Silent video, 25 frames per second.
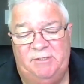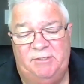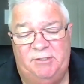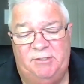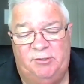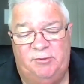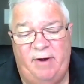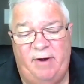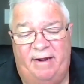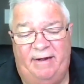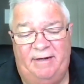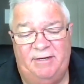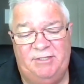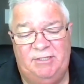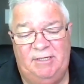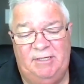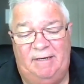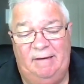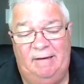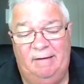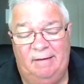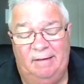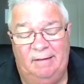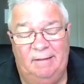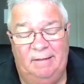business
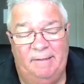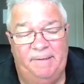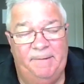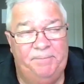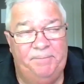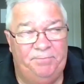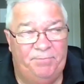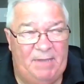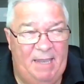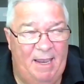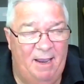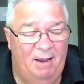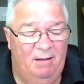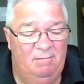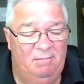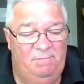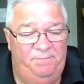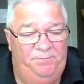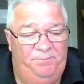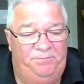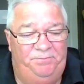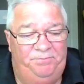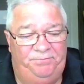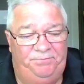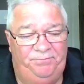strategy.
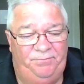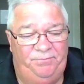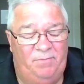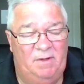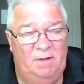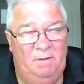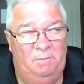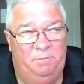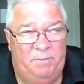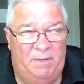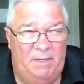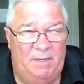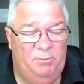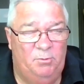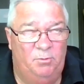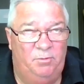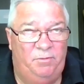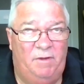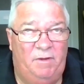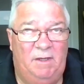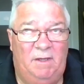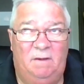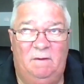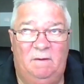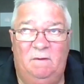Now, people
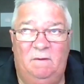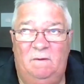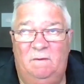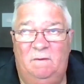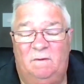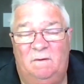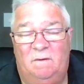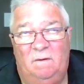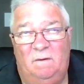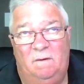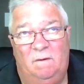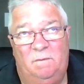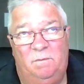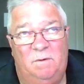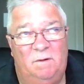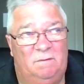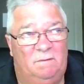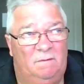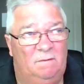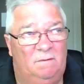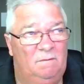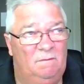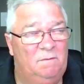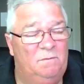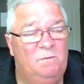think, oh God,
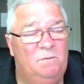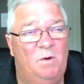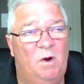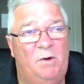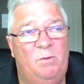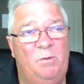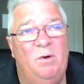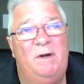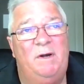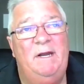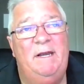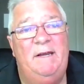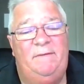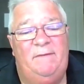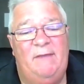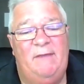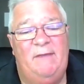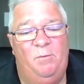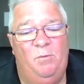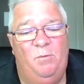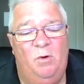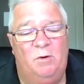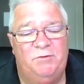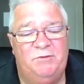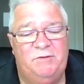what, why do I need
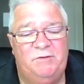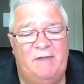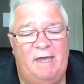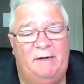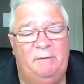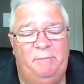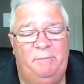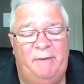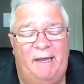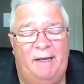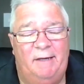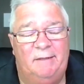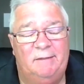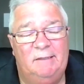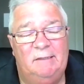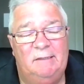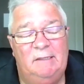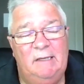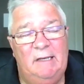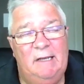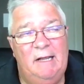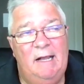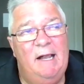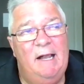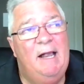that? What's that about?
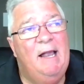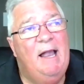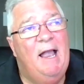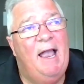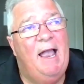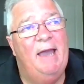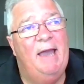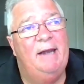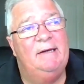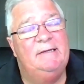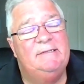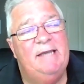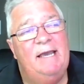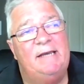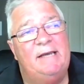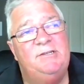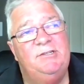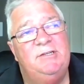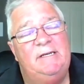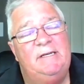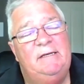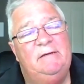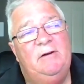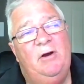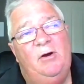And it's
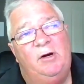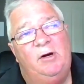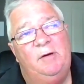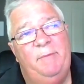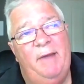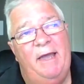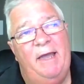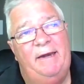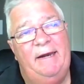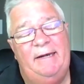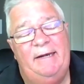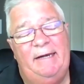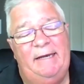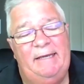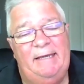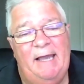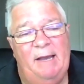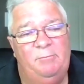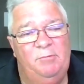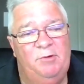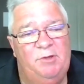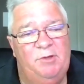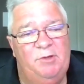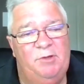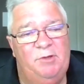actually not about ending
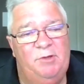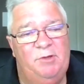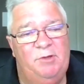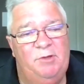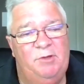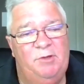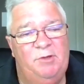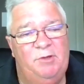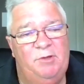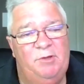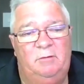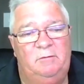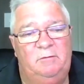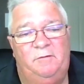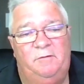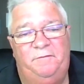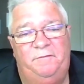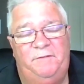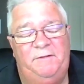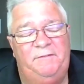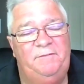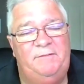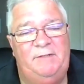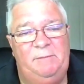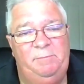up with a book of,
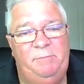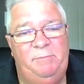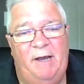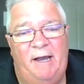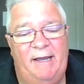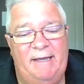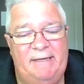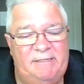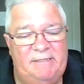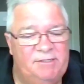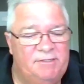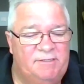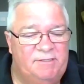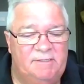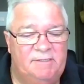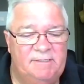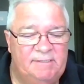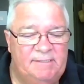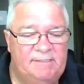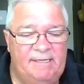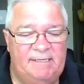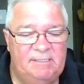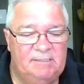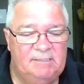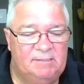of 50 pages
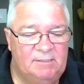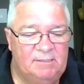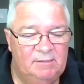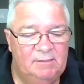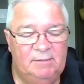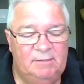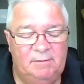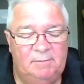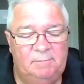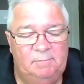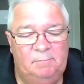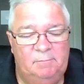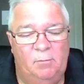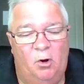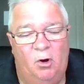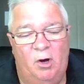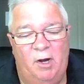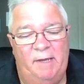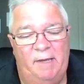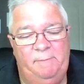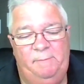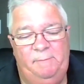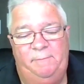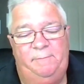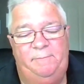that says
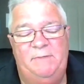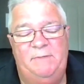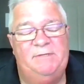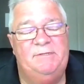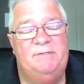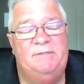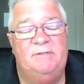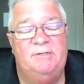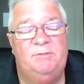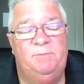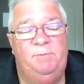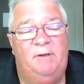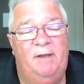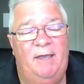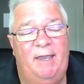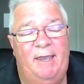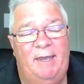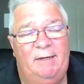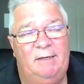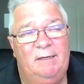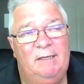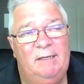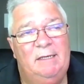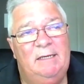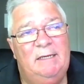my business
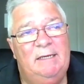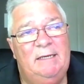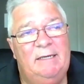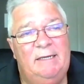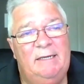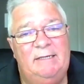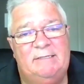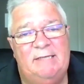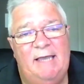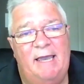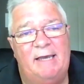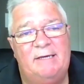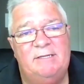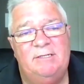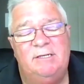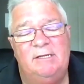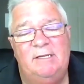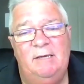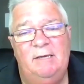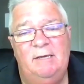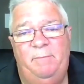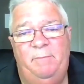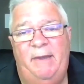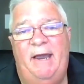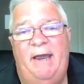plan. It's
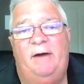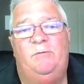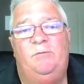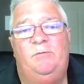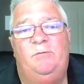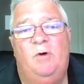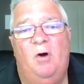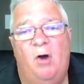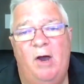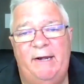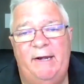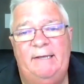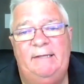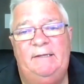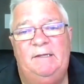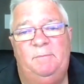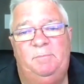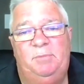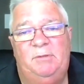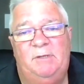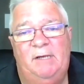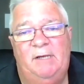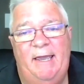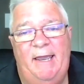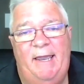actually about writing
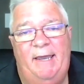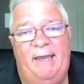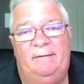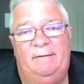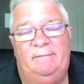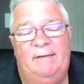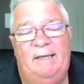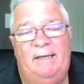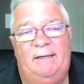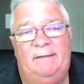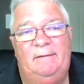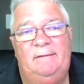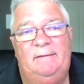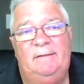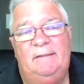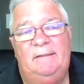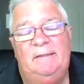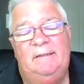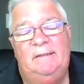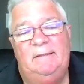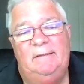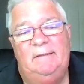the plan. And